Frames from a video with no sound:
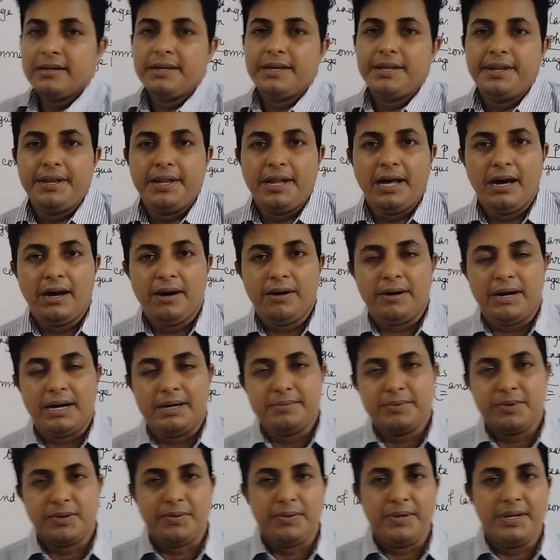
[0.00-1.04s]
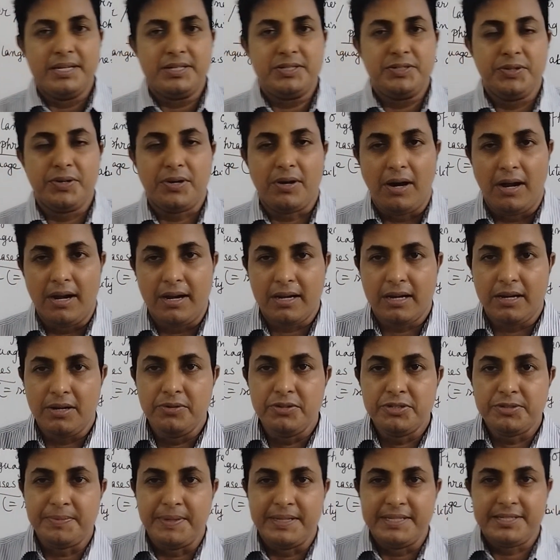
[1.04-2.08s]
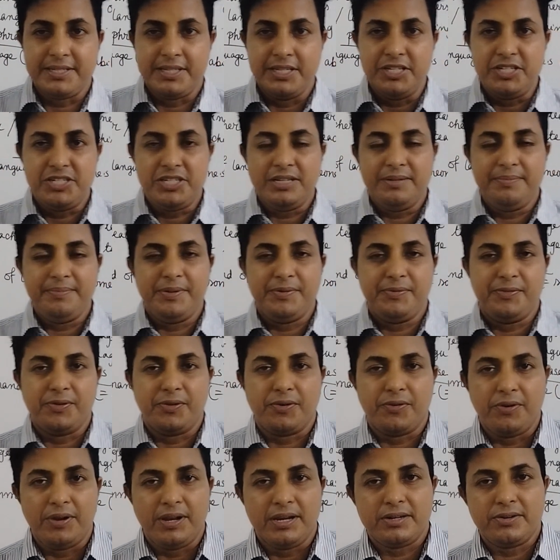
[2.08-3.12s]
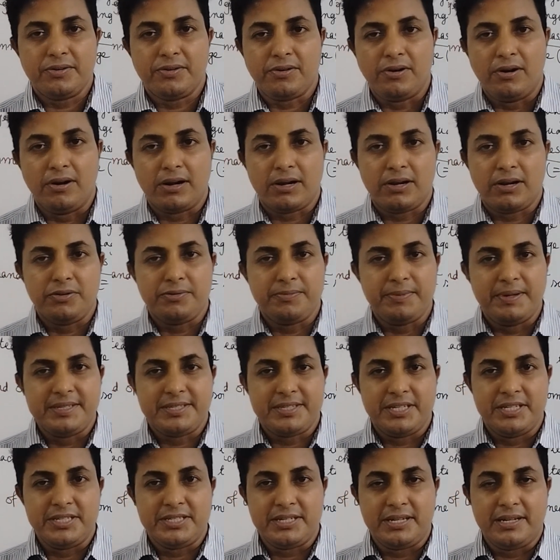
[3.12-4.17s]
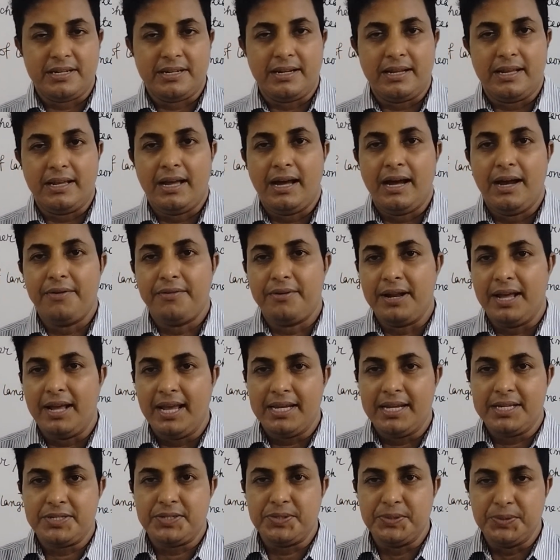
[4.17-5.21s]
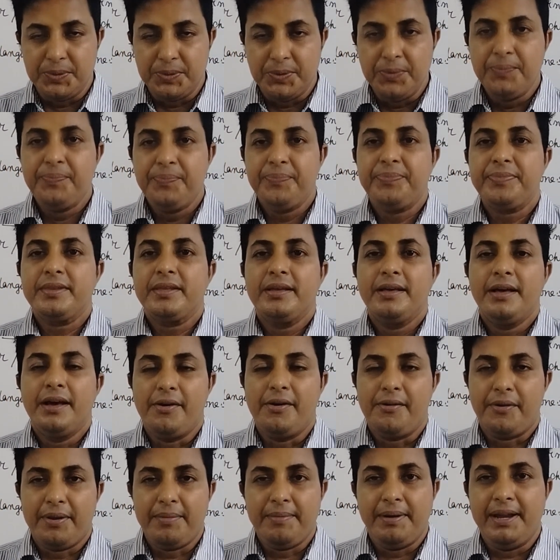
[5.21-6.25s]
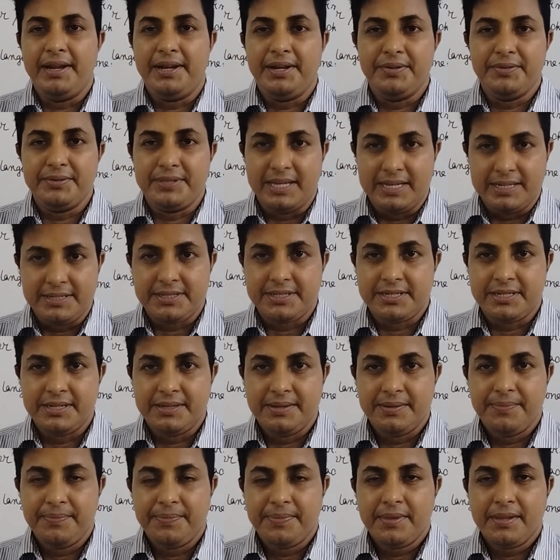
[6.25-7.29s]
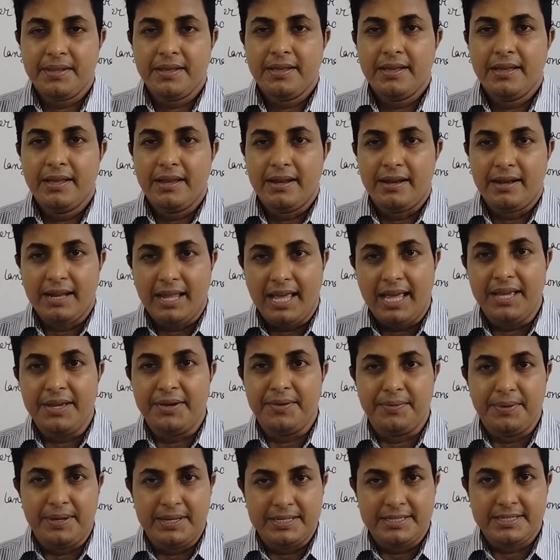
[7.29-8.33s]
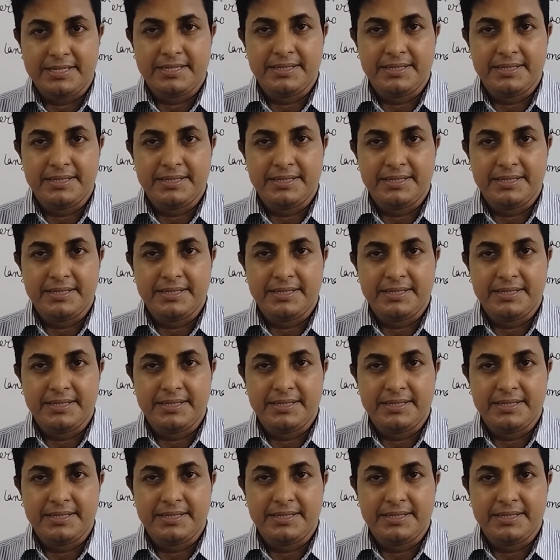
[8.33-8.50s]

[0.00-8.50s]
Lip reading: Now I'm going to conclude my session. Before going to conclude my session, I would like to remind you that language.